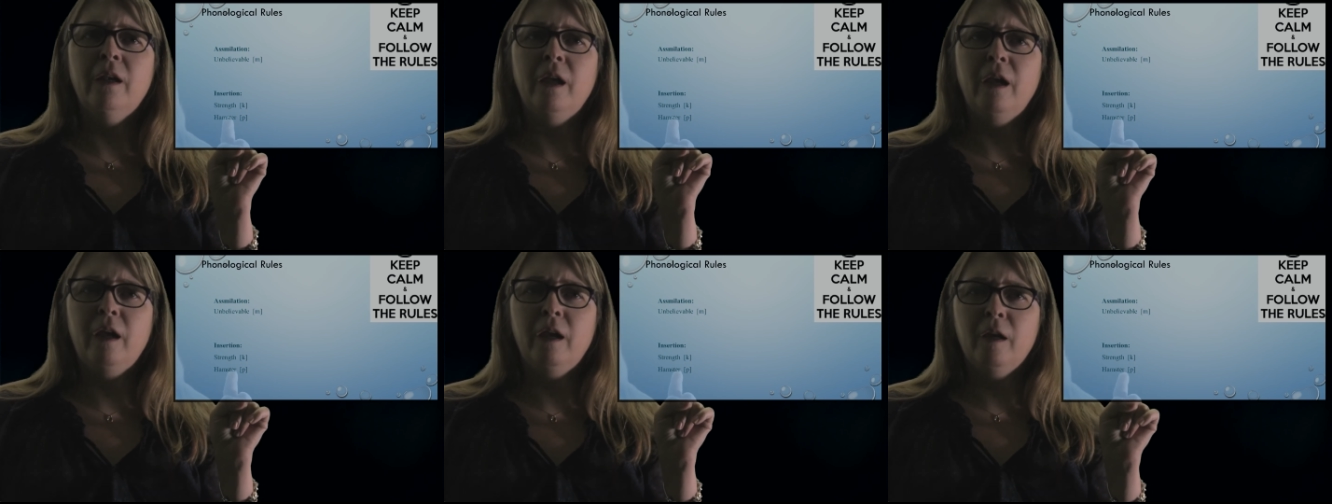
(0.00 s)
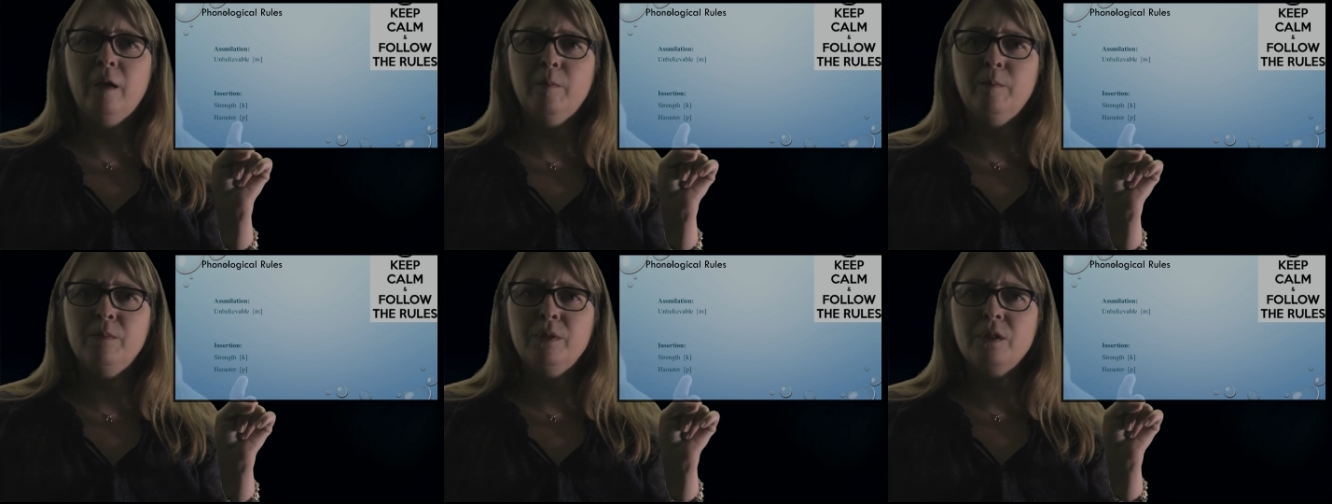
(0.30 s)

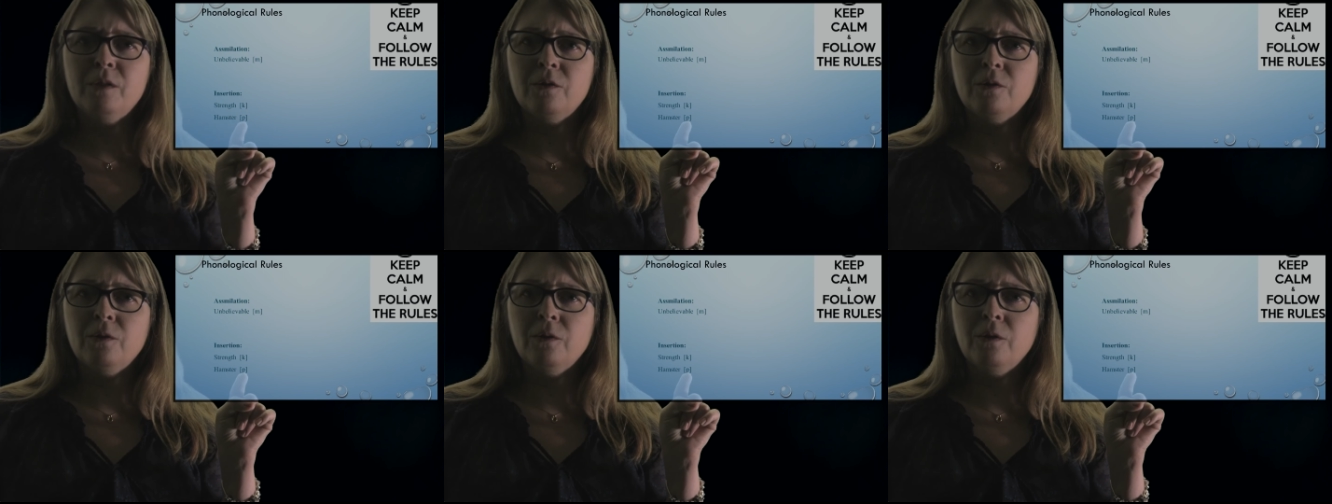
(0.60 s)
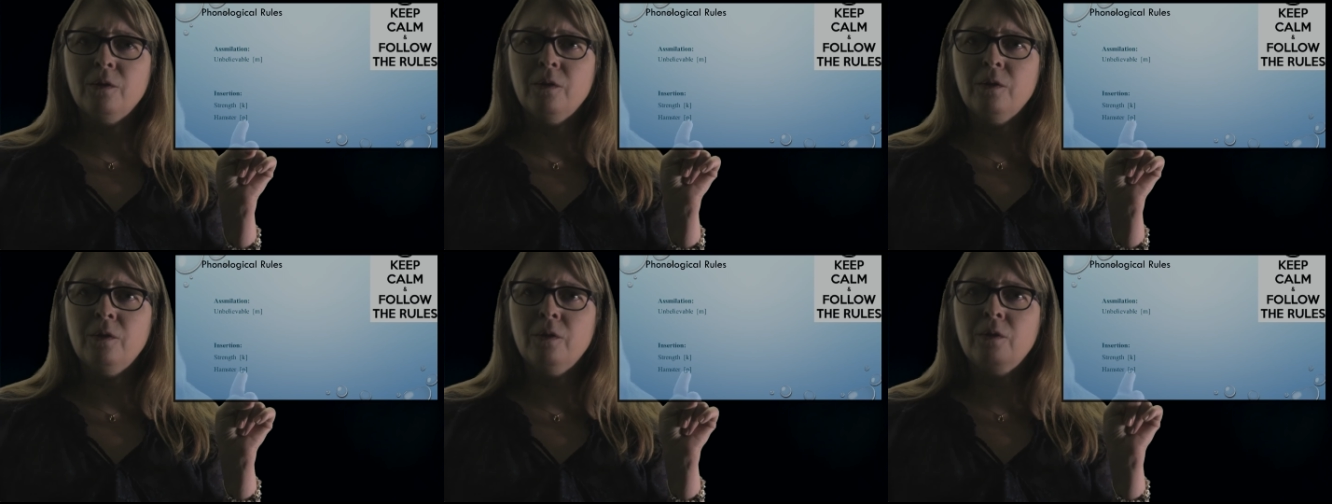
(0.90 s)

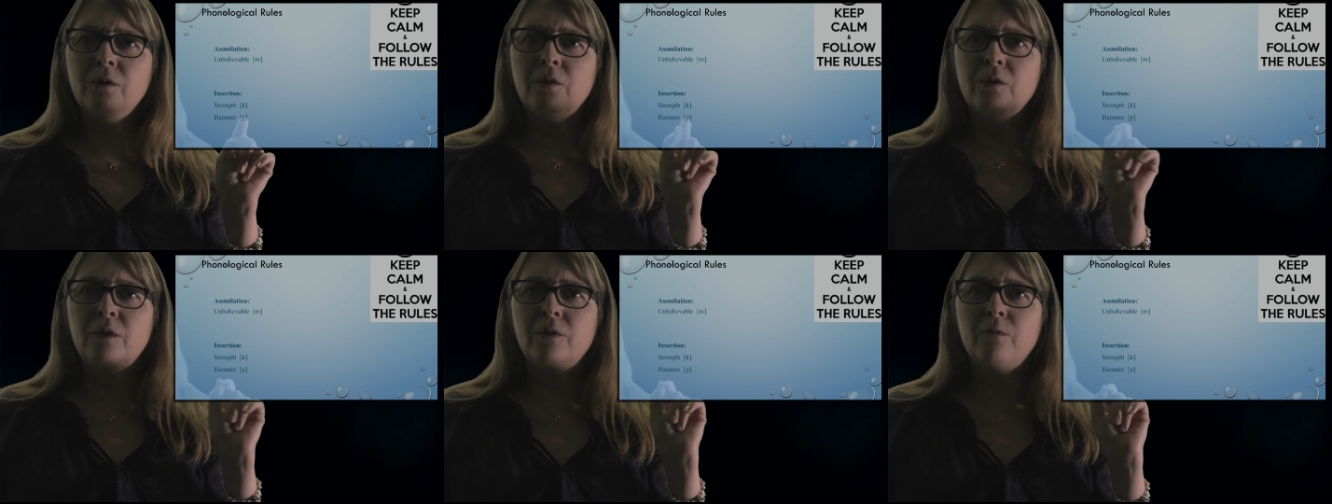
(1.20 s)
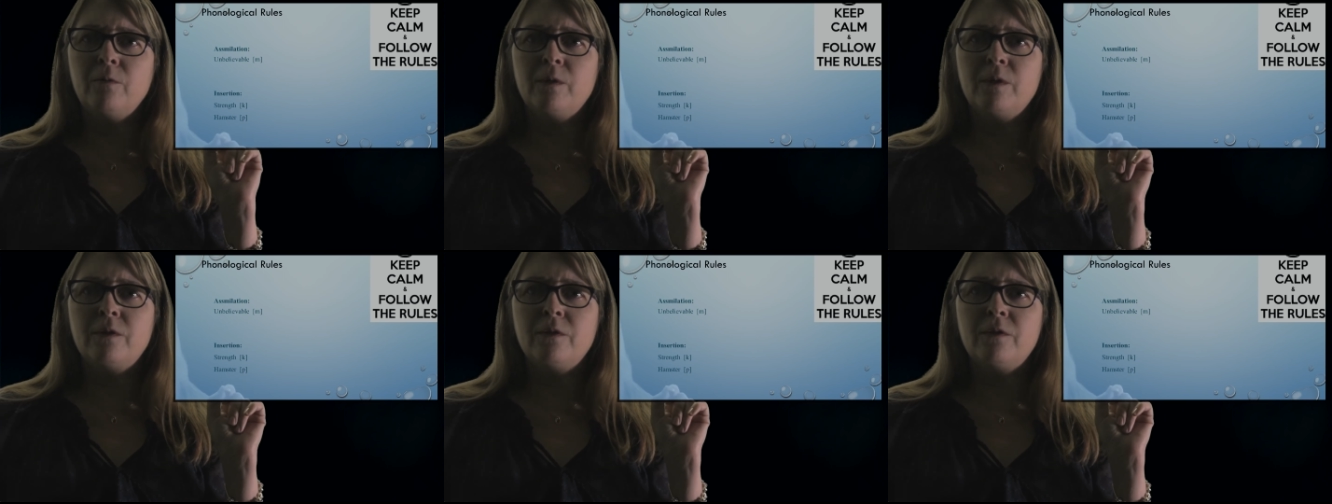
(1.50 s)
hamster, you
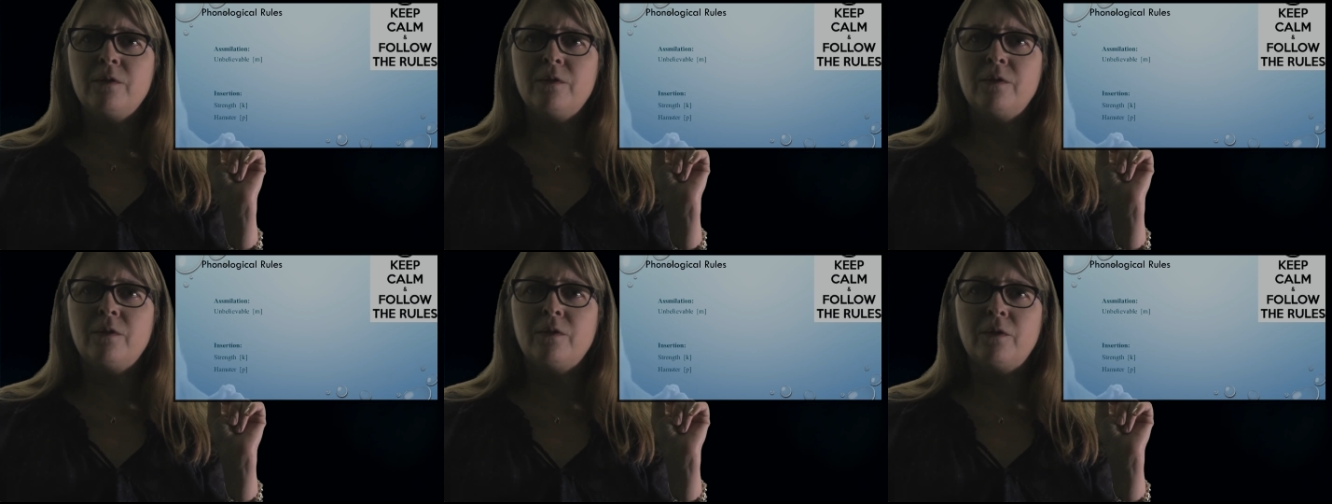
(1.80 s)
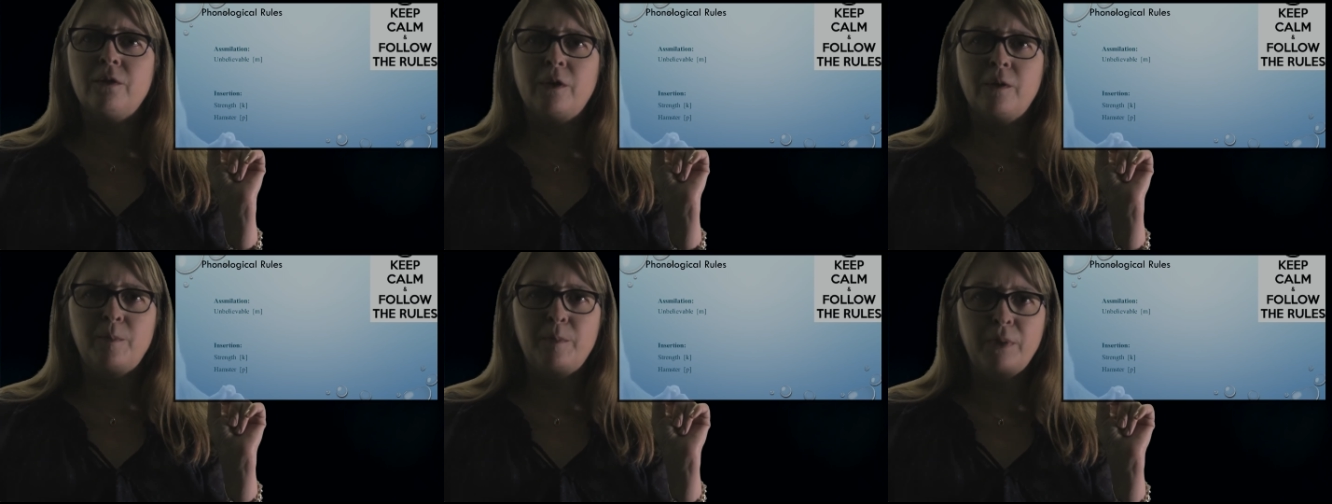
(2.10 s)

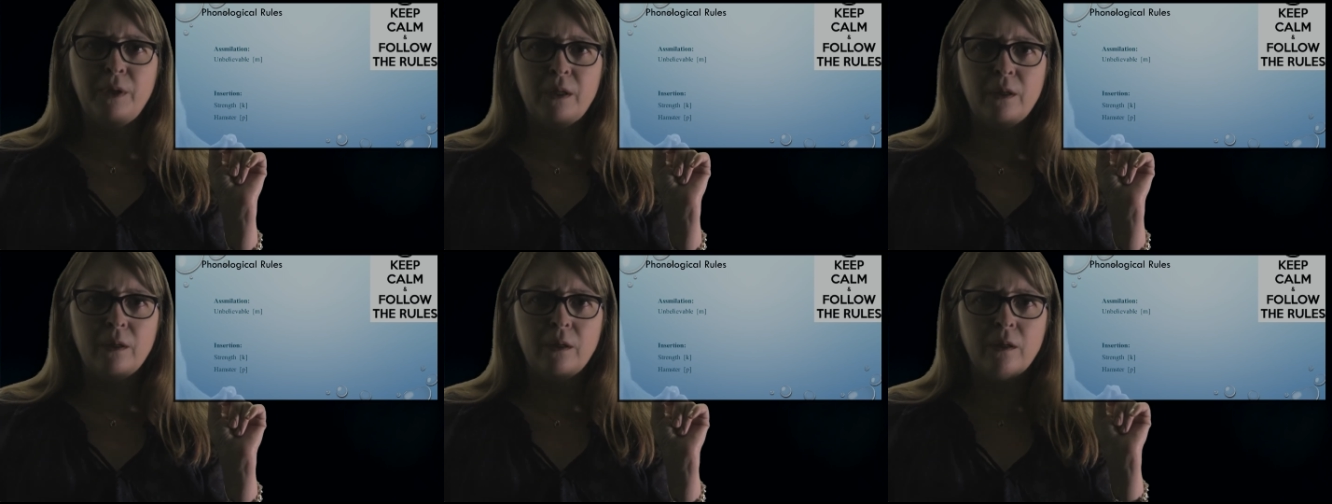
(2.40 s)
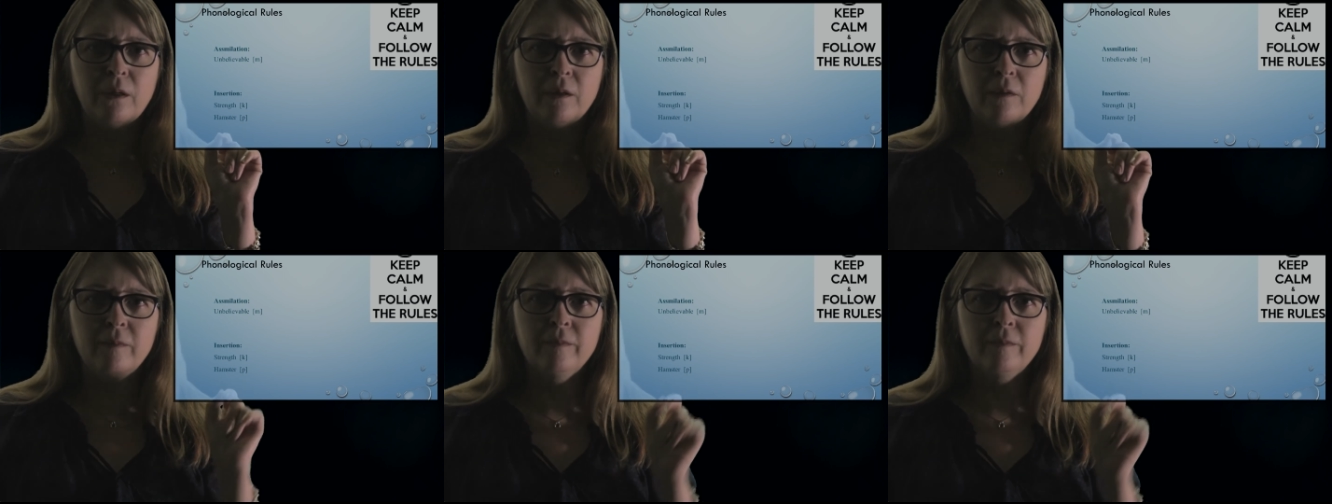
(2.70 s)
insert a P.